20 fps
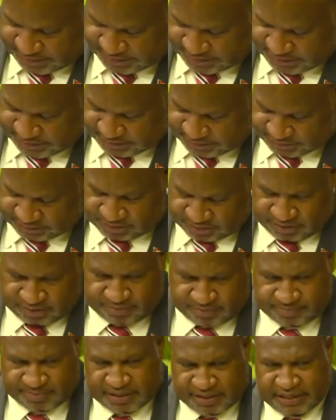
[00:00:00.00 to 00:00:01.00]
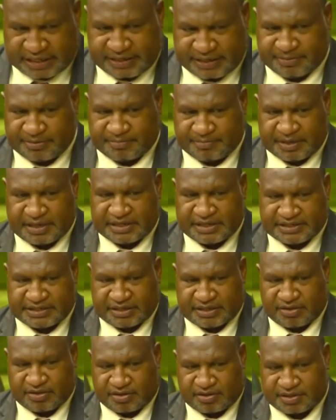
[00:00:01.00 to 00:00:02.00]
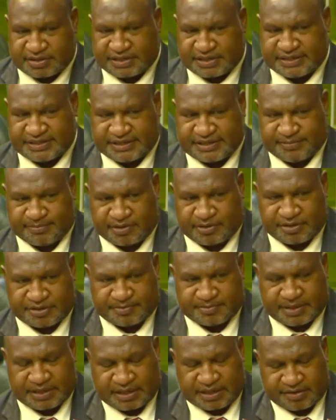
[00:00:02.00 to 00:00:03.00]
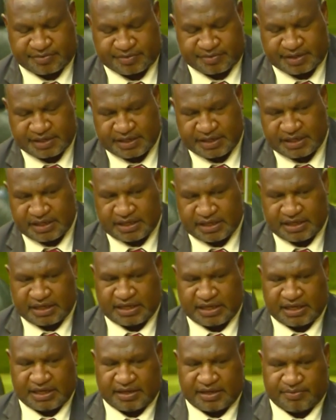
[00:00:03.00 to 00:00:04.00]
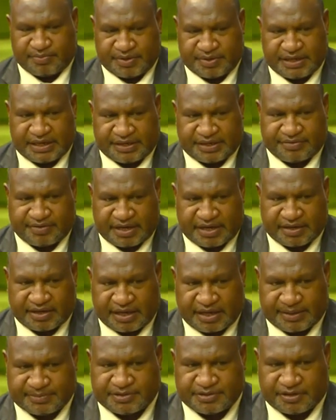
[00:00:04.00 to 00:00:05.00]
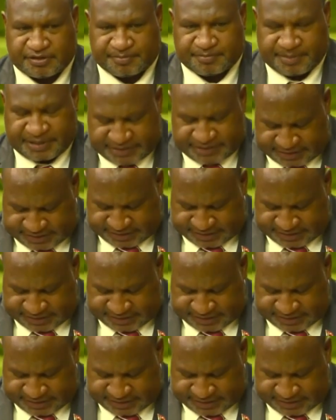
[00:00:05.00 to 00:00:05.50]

And so, me like giving barely see long citizen blood this black country. We are trying our absolute best in